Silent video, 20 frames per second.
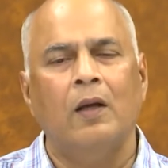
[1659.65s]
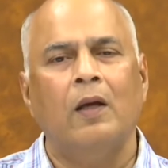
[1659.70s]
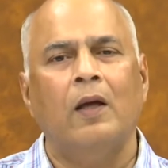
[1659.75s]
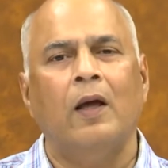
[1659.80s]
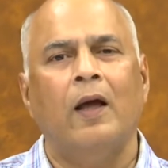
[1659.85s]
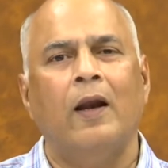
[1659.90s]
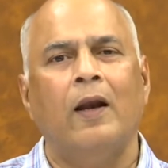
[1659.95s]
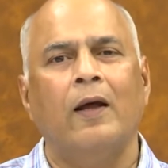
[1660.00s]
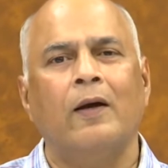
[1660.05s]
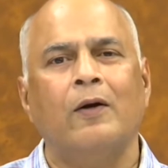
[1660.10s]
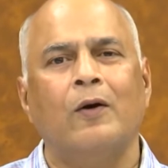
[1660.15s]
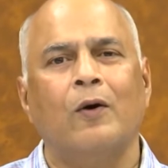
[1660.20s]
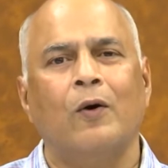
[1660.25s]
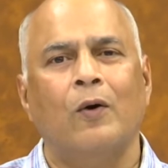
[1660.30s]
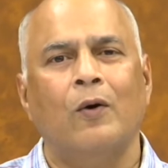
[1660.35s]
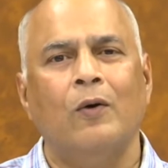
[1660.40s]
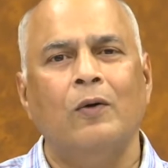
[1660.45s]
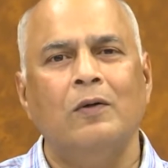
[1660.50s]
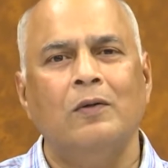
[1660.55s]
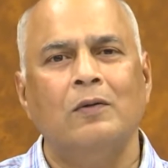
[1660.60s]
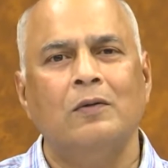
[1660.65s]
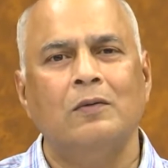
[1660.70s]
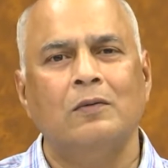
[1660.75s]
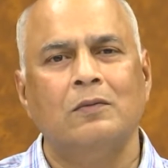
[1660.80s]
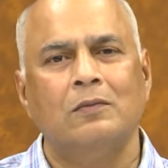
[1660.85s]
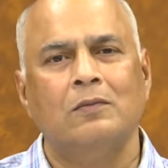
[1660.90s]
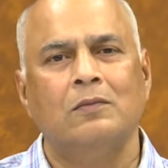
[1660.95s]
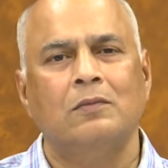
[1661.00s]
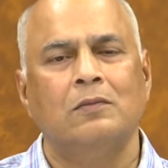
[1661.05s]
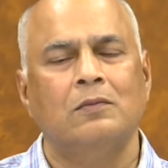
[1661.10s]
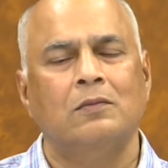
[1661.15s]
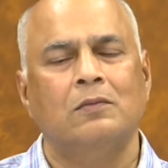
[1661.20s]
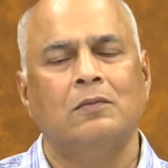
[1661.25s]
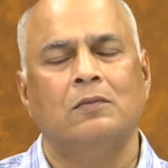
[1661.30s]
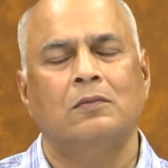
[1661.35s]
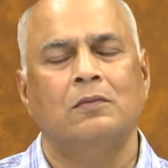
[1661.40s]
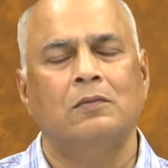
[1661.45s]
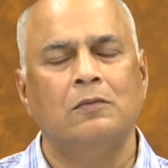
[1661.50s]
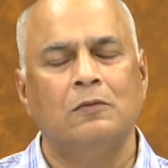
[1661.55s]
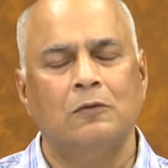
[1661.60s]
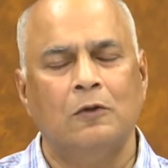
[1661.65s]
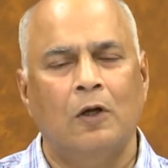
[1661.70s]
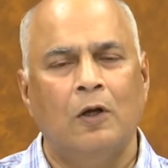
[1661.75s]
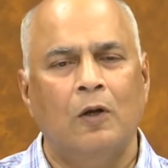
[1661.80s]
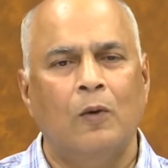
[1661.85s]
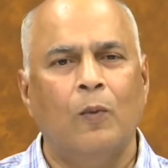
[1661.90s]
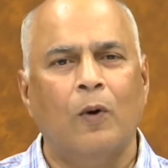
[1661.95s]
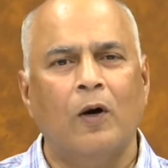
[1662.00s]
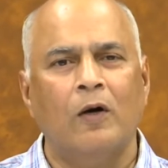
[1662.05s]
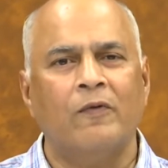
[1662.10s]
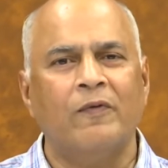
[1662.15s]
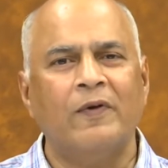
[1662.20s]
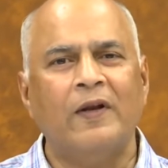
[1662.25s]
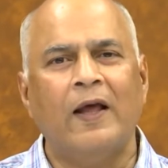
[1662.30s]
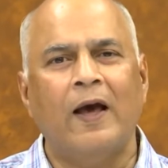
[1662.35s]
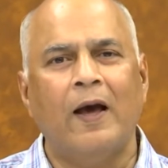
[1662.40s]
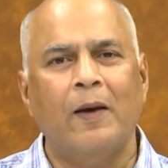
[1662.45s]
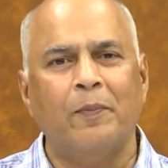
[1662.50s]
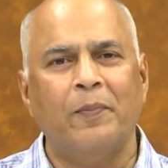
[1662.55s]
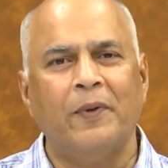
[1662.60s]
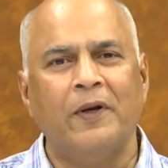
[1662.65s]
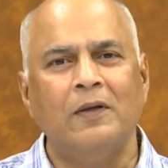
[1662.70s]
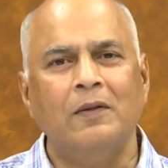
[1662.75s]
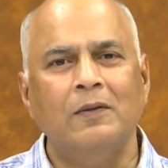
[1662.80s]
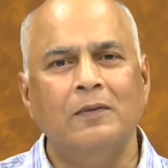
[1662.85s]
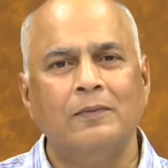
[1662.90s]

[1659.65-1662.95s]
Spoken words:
electron, what will happen?